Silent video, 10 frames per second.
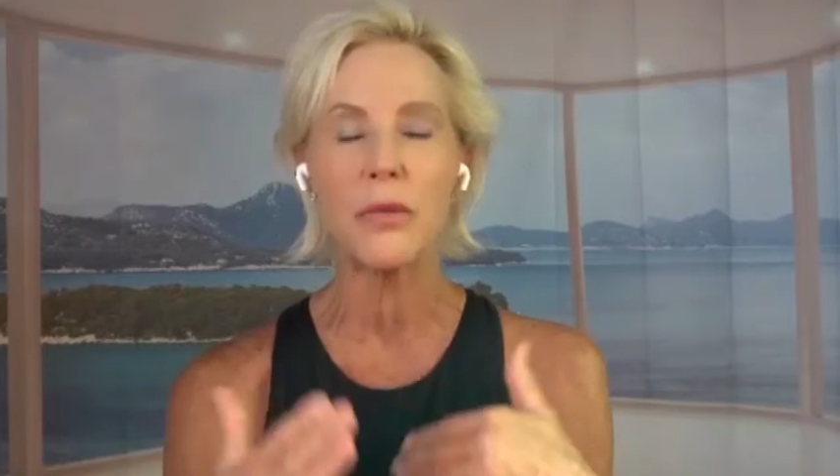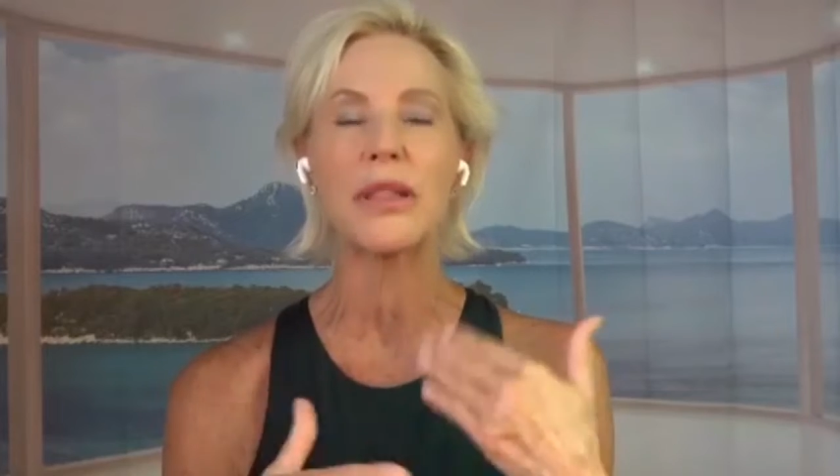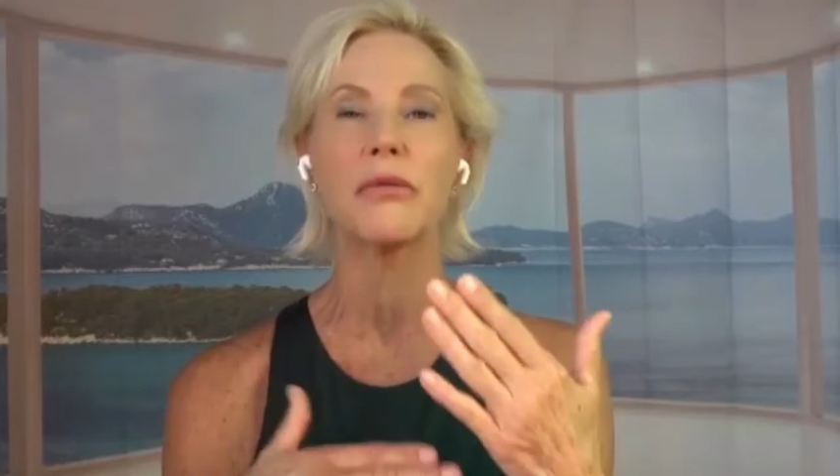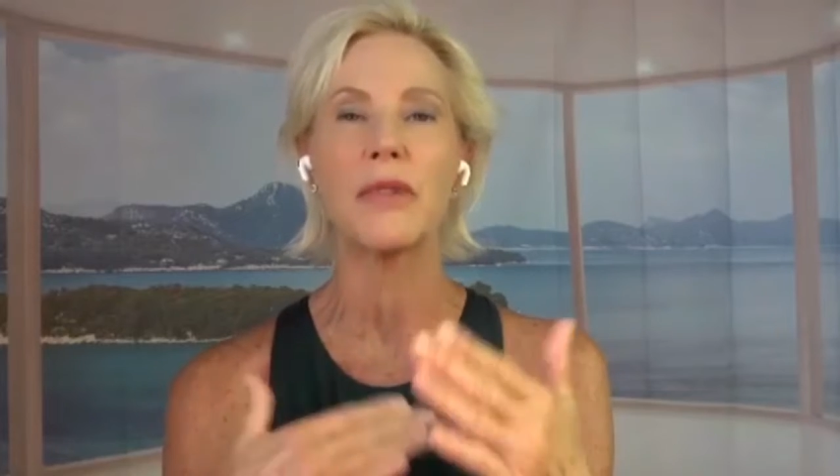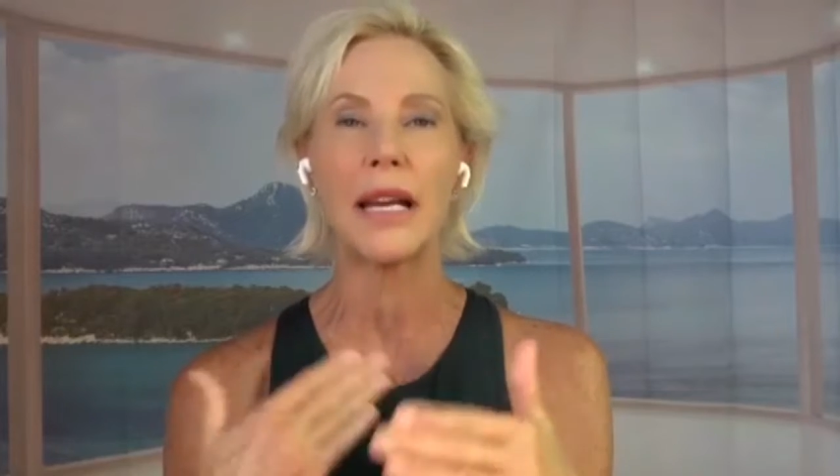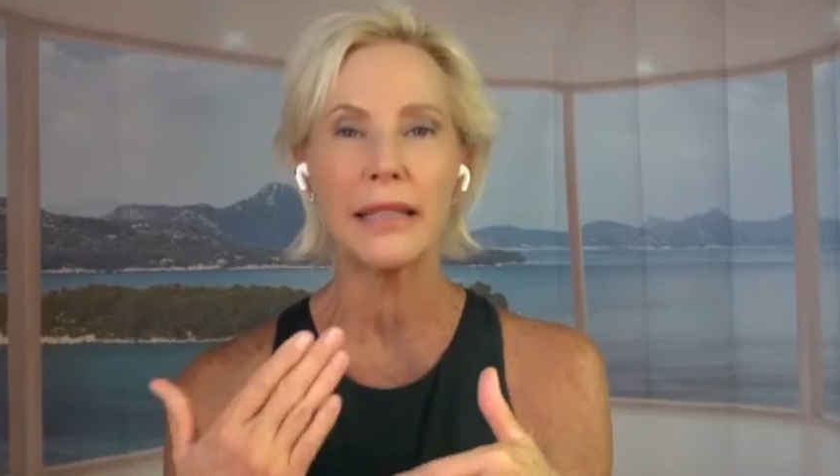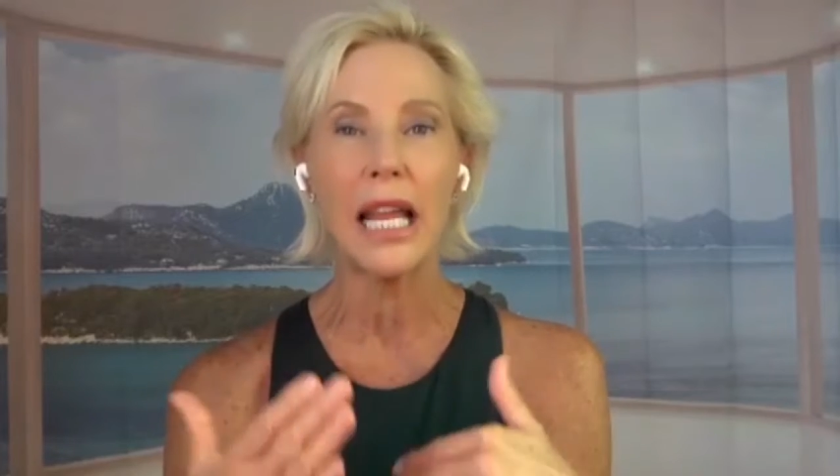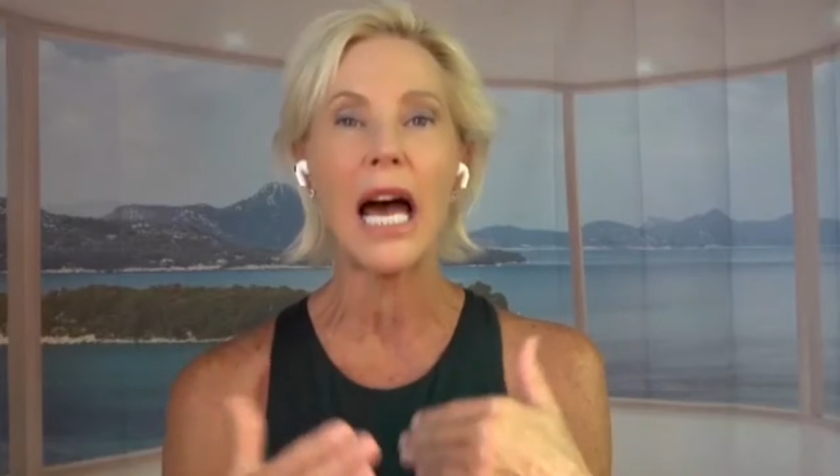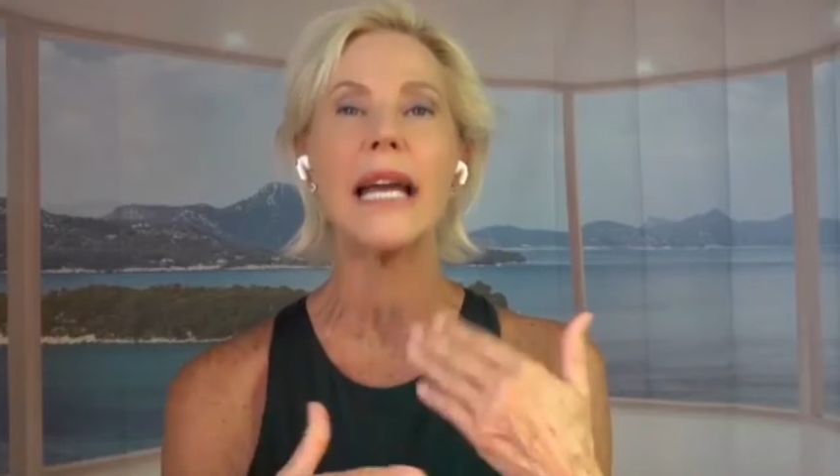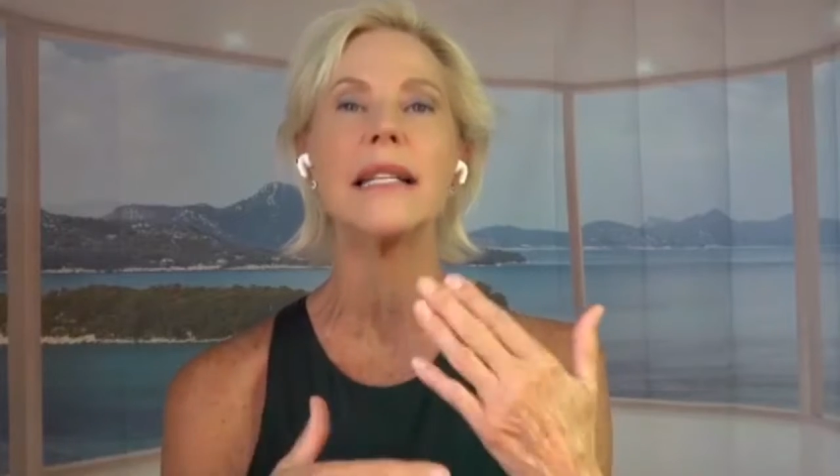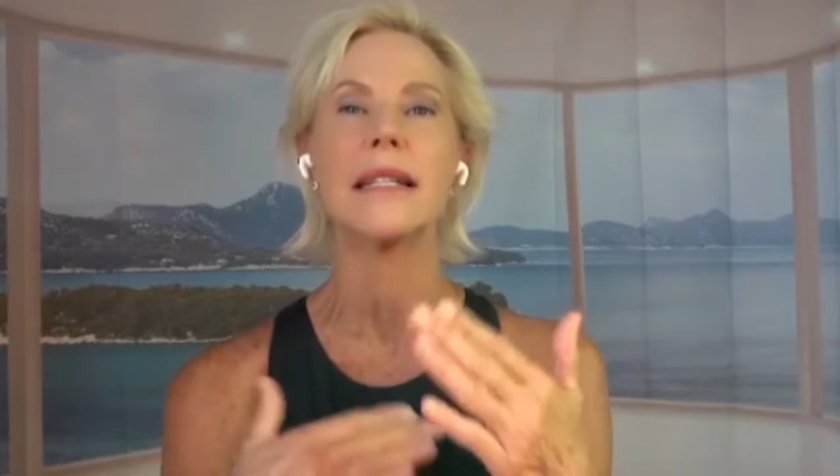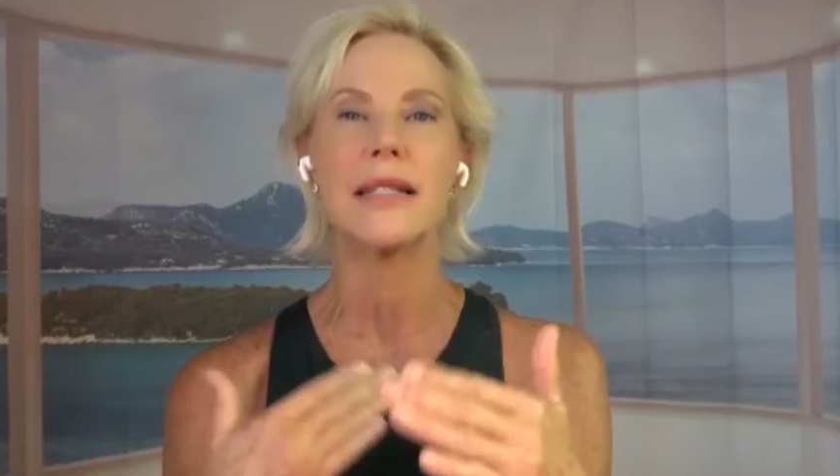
with the red light